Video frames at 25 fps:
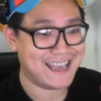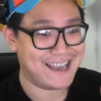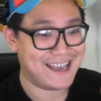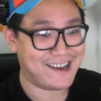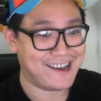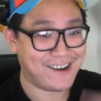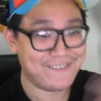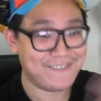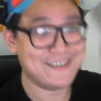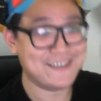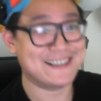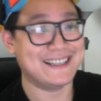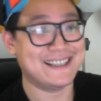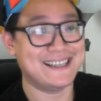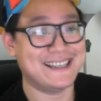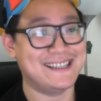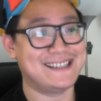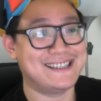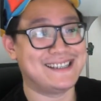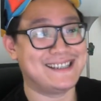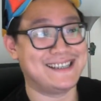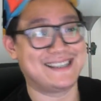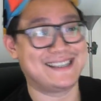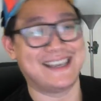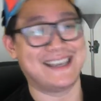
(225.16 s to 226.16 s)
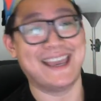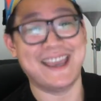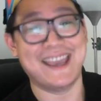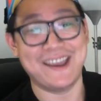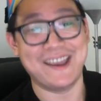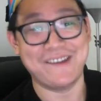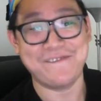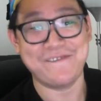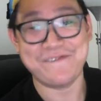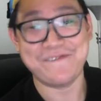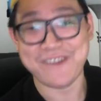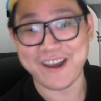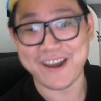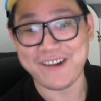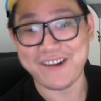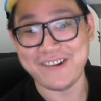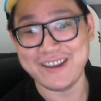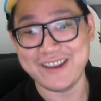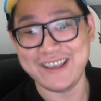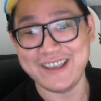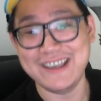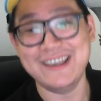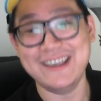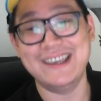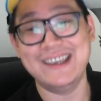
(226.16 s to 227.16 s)
Obviously this is a
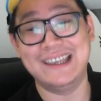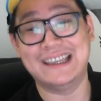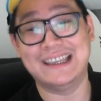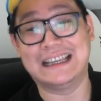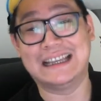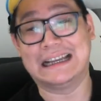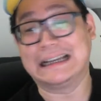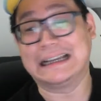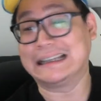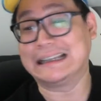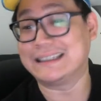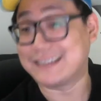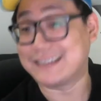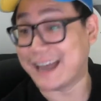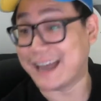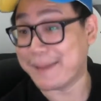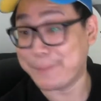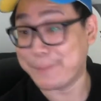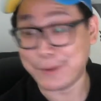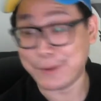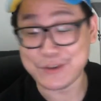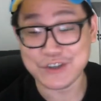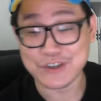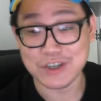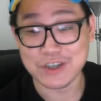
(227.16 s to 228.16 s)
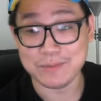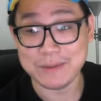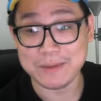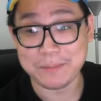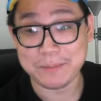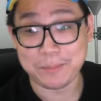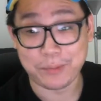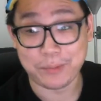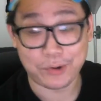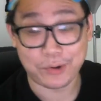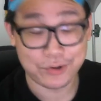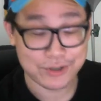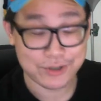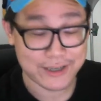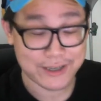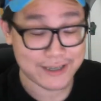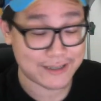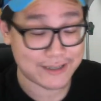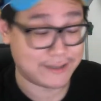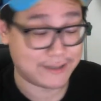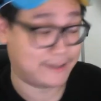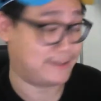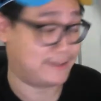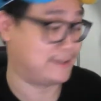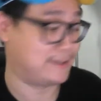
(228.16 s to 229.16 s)
very time-consuming
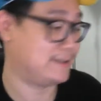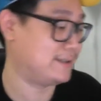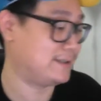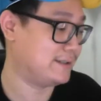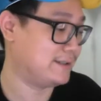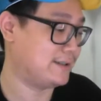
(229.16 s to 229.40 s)
process.